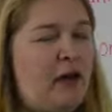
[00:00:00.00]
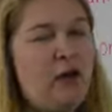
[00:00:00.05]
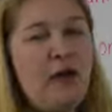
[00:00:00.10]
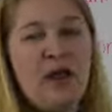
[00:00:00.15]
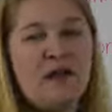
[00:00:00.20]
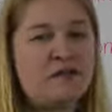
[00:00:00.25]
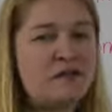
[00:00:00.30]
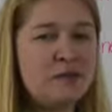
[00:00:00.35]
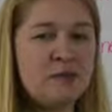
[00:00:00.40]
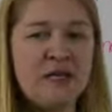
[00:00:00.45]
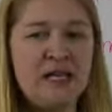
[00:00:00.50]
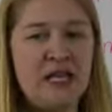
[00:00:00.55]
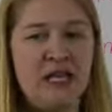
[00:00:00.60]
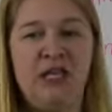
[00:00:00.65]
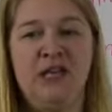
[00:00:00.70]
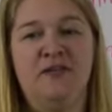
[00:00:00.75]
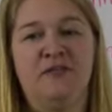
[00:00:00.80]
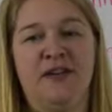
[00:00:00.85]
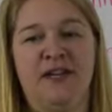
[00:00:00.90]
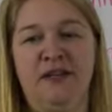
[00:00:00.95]
don't have to be
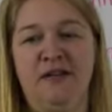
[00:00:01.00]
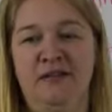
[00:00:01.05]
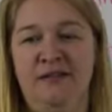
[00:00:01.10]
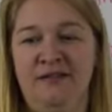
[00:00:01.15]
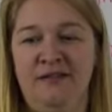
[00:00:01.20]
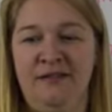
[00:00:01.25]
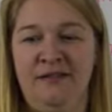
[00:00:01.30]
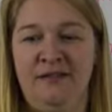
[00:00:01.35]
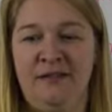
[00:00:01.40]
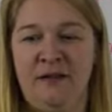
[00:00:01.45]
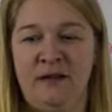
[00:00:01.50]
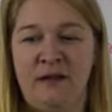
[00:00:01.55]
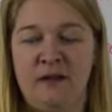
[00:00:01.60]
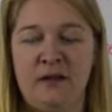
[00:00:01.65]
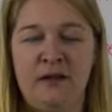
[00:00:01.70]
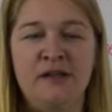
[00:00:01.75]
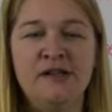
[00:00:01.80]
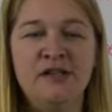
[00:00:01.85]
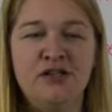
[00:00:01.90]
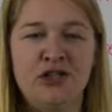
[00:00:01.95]
even.
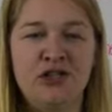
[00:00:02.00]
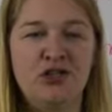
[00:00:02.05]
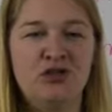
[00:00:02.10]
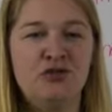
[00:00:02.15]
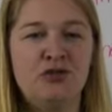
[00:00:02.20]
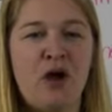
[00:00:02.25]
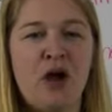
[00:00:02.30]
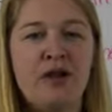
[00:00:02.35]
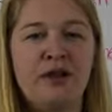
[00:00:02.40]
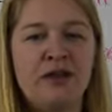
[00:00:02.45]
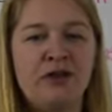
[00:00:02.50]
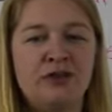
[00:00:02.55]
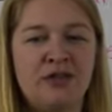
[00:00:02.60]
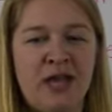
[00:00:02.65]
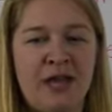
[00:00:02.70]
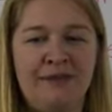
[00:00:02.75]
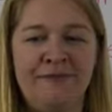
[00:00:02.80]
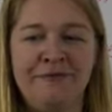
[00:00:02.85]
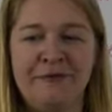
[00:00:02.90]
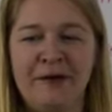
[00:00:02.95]
Just draw your
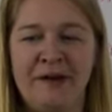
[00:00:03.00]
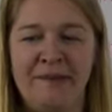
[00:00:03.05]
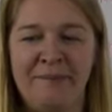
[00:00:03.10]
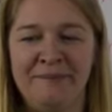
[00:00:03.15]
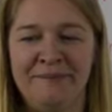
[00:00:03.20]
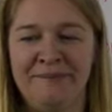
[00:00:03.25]
10 frame.